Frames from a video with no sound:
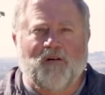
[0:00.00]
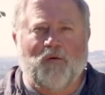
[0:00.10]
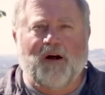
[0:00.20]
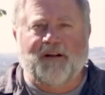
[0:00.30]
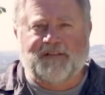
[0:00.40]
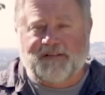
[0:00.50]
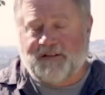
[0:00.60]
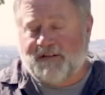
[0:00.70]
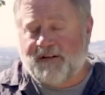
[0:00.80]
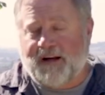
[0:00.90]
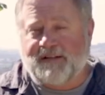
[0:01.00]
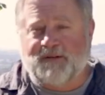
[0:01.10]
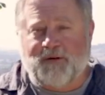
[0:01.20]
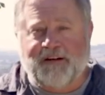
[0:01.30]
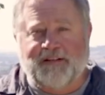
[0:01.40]
Well,
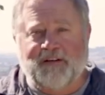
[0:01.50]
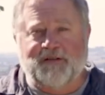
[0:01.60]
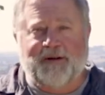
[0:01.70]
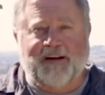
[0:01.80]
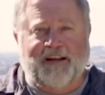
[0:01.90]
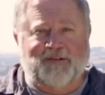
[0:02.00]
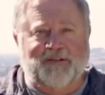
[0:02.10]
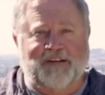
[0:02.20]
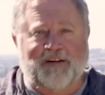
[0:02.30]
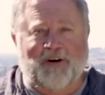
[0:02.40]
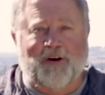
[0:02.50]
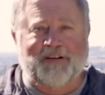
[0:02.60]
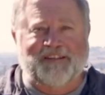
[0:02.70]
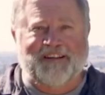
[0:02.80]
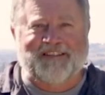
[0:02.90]
2022 has been an interesting growing
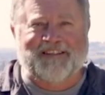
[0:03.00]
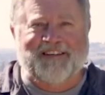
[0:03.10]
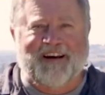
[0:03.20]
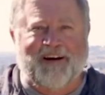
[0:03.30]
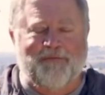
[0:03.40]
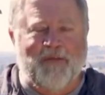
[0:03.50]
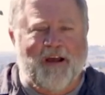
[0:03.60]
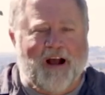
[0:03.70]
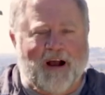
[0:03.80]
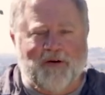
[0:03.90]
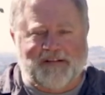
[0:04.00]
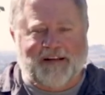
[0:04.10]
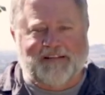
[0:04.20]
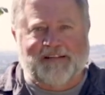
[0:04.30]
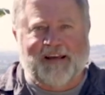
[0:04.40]
season. I always like
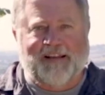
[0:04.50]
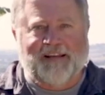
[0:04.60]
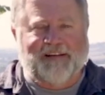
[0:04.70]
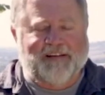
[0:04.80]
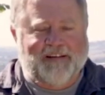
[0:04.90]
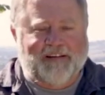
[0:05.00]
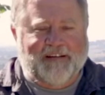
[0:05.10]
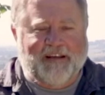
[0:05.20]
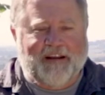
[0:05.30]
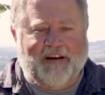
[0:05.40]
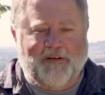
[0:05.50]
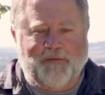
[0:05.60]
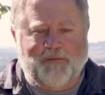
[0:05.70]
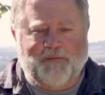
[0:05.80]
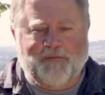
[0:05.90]
to say that,
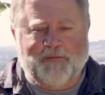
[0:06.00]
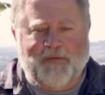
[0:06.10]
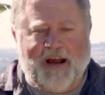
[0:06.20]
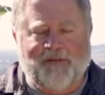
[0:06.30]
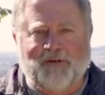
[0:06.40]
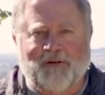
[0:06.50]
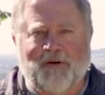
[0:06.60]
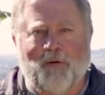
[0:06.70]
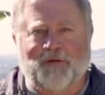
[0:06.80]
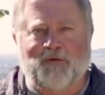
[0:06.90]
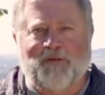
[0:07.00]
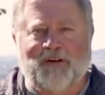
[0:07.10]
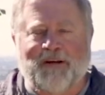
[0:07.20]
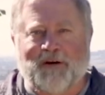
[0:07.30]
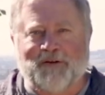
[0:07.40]
after almost 50
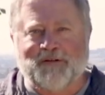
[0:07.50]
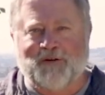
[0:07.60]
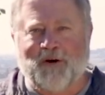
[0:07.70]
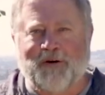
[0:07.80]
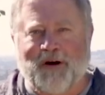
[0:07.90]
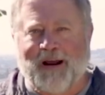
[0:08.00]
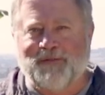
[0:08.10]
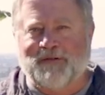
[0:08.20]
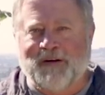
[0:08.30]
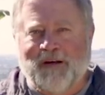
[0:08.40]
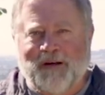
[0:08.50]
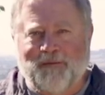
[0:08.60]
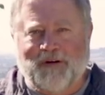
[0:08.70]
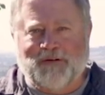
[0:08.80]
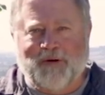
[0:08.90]
years of growing grapes,
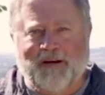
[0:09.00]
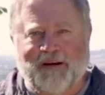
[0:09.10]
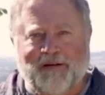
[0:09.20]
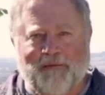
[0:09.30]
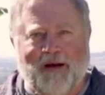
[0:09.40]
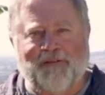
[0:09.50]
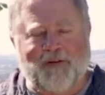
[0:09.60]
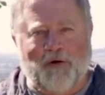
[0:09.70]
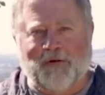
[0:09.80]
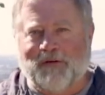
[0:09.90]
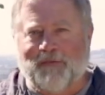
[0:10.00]
between my folks and